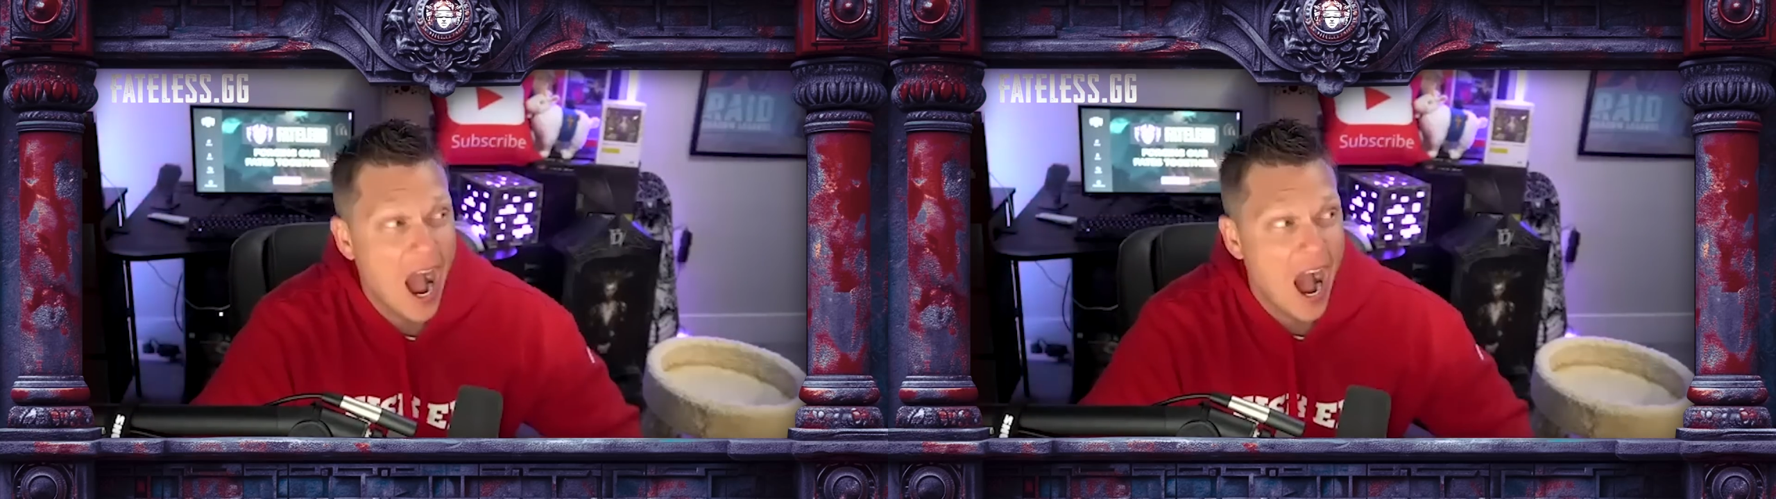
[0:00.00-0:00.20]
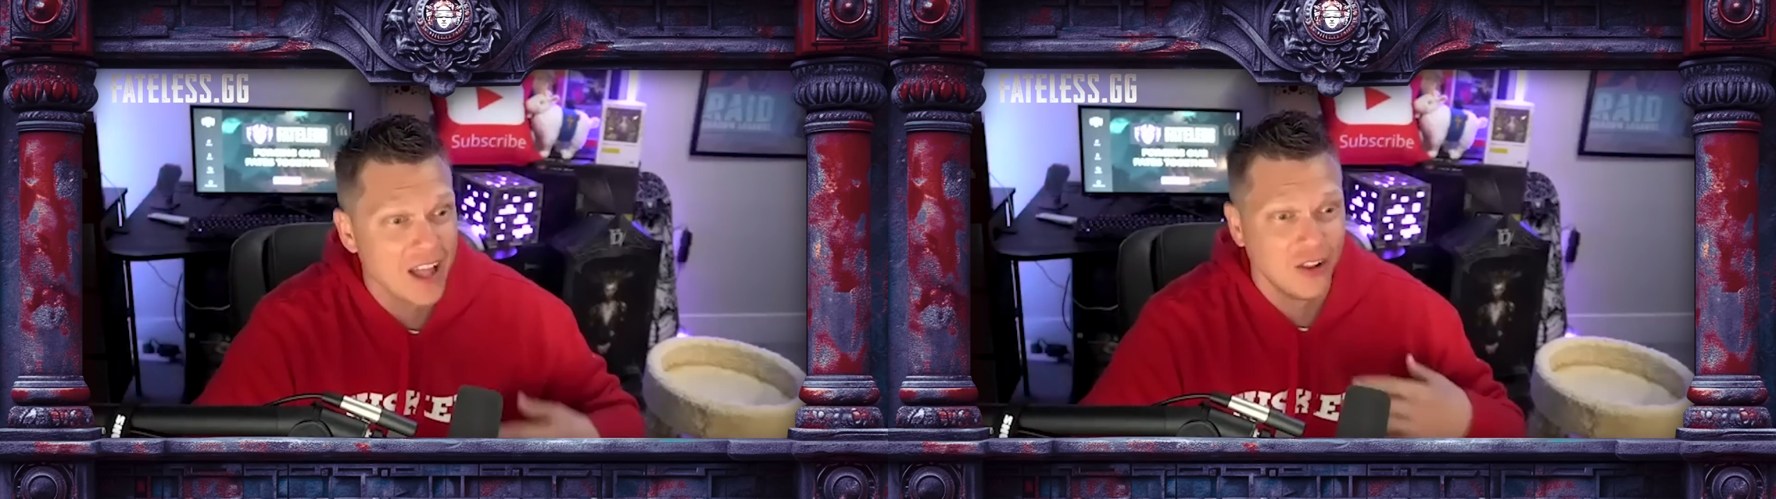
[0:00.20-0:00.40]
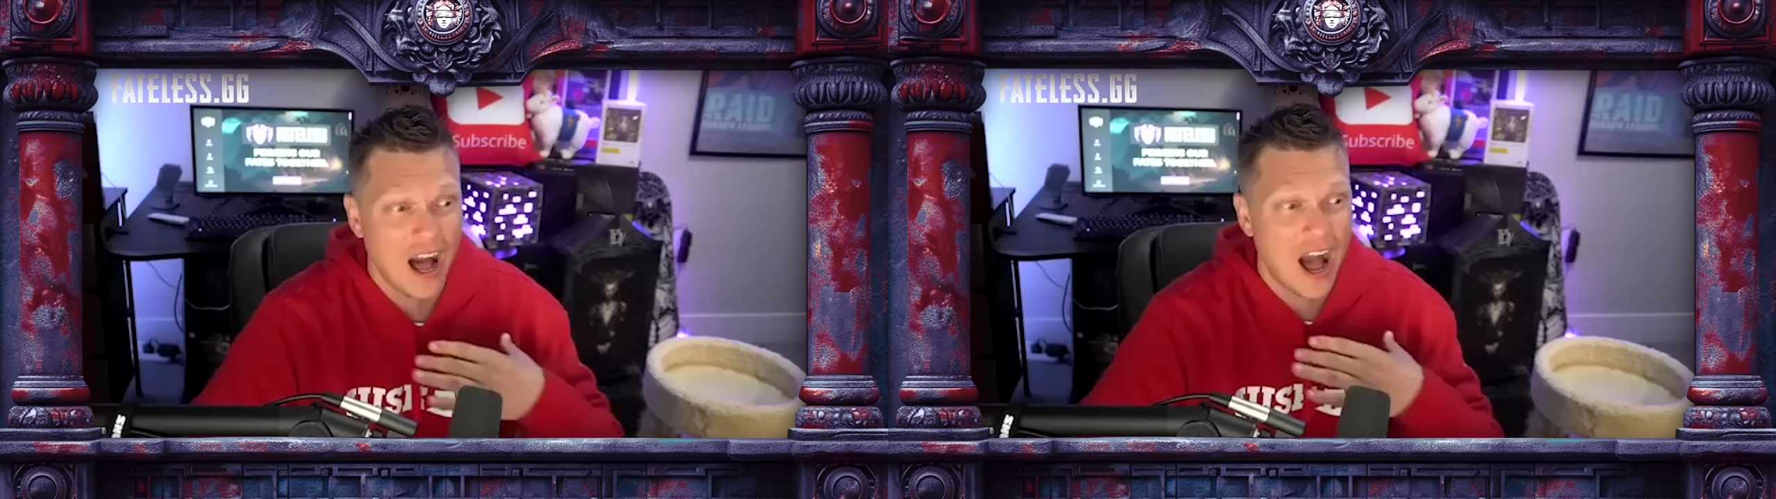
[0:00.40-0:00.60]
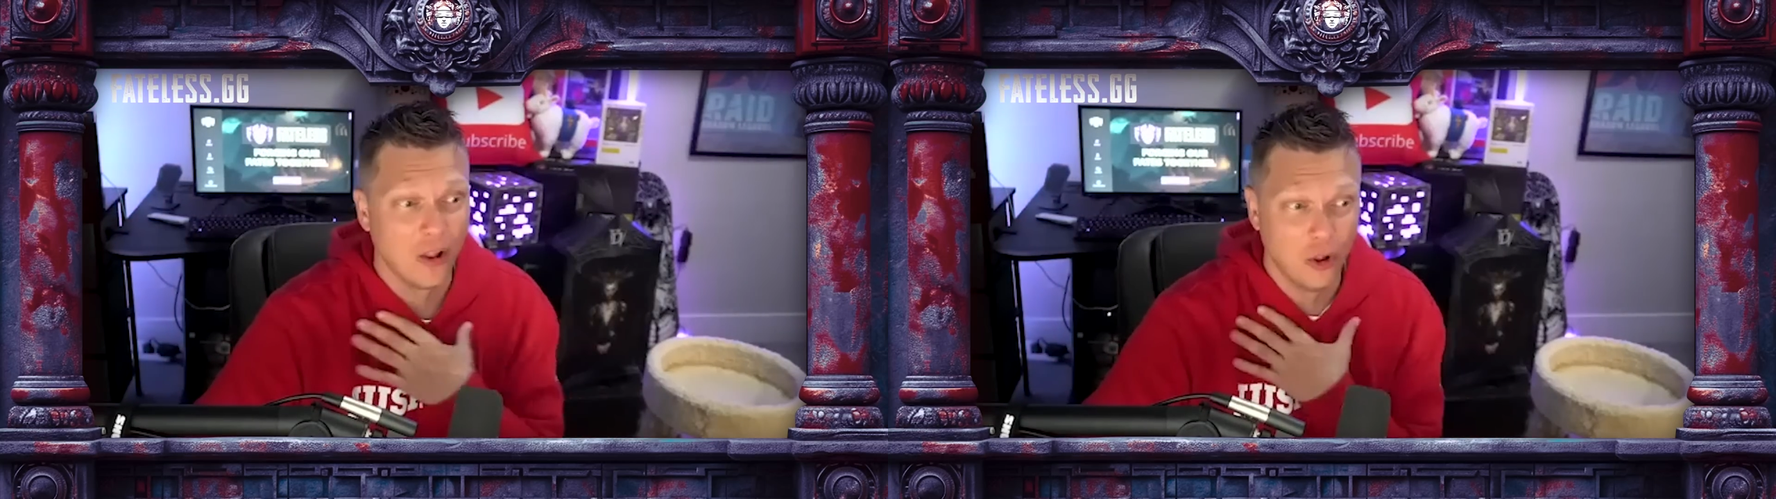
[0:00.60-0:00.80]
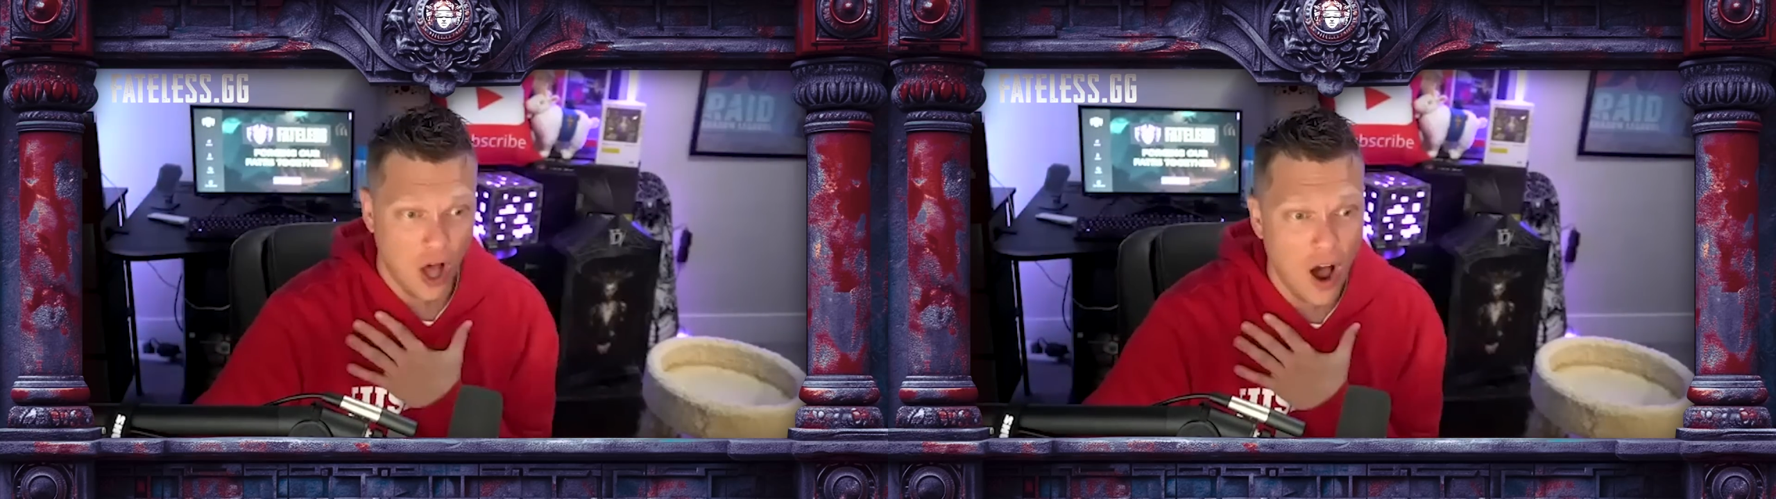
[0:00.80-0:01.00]
I
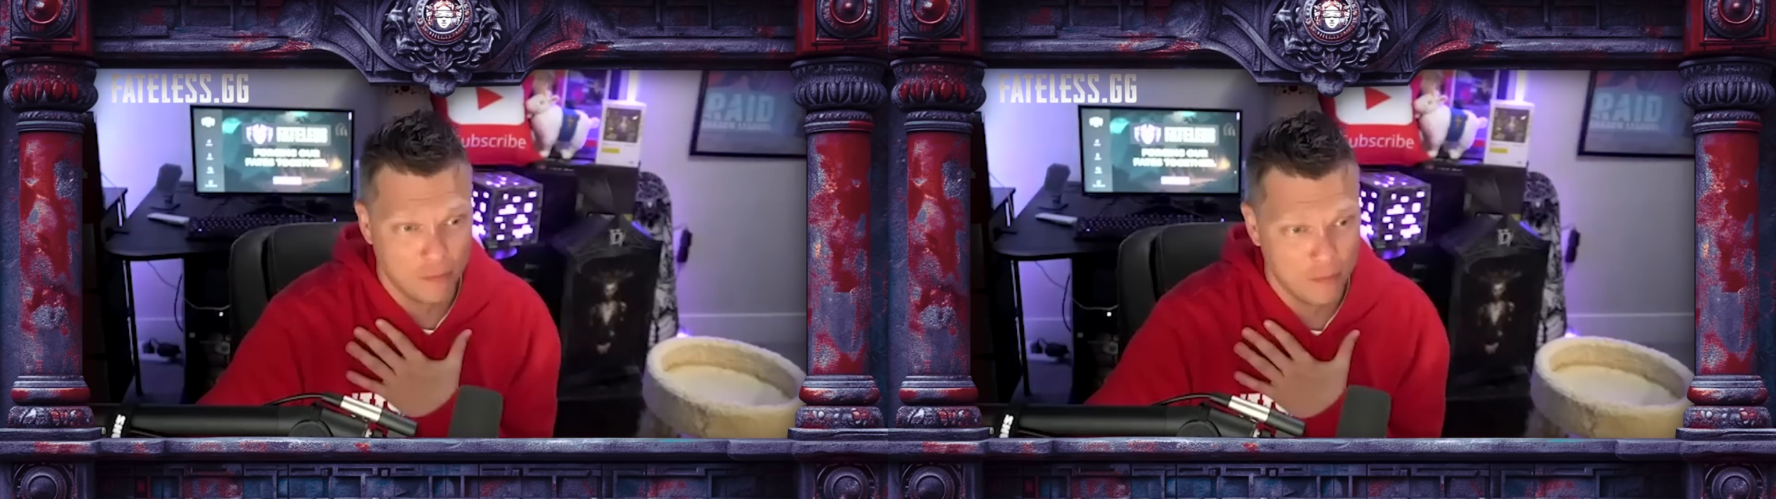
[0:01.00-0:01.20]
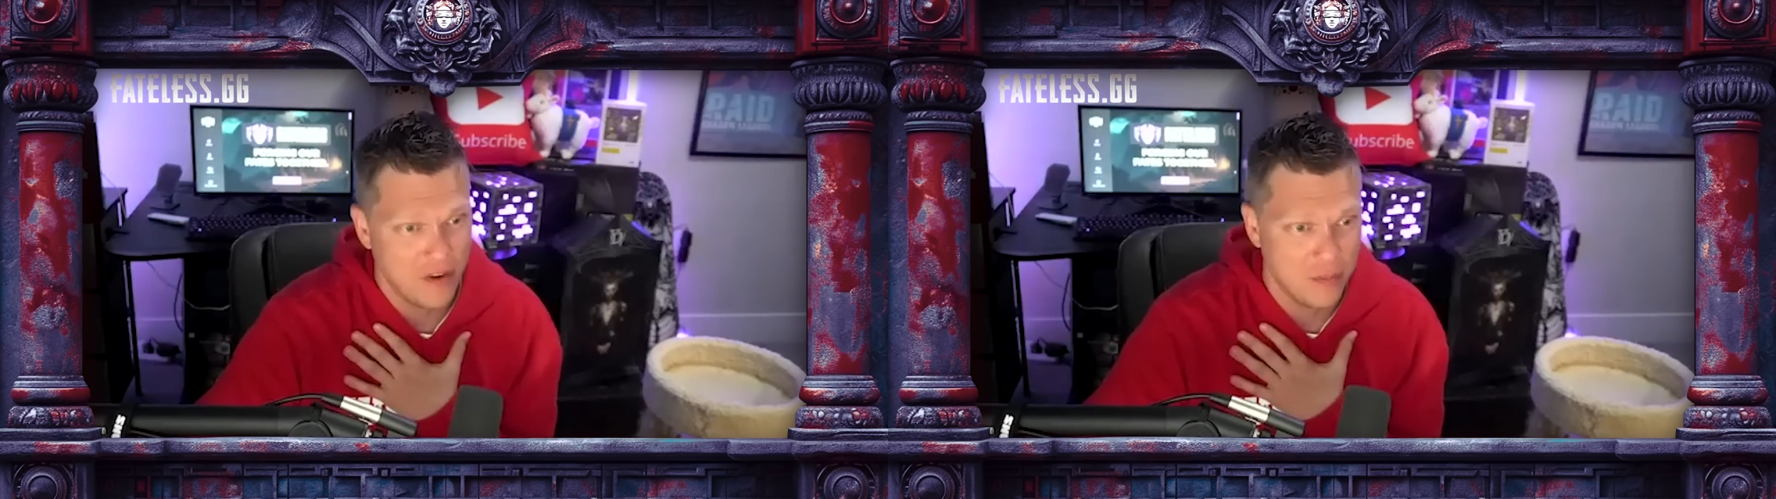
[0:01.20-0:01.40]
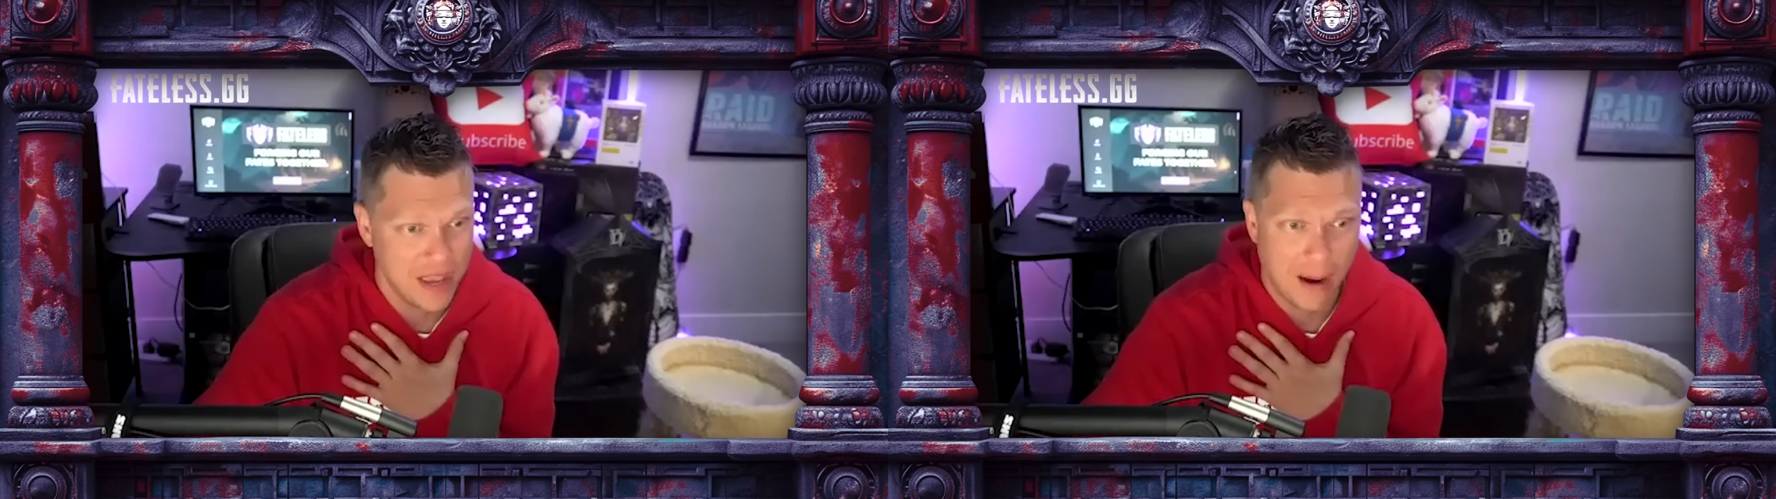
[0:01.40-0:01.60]
love PvP.